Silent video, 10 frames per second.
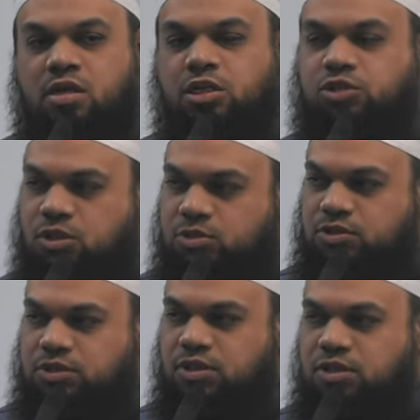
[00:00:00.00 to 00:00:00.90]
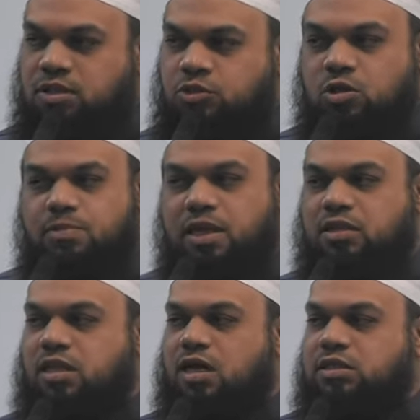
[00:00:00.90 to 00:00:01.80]
He chose to obey
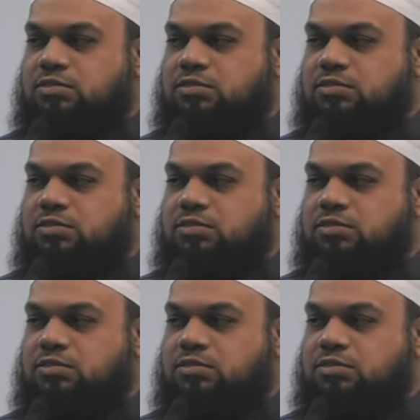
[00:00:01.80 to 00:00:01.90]
Allah and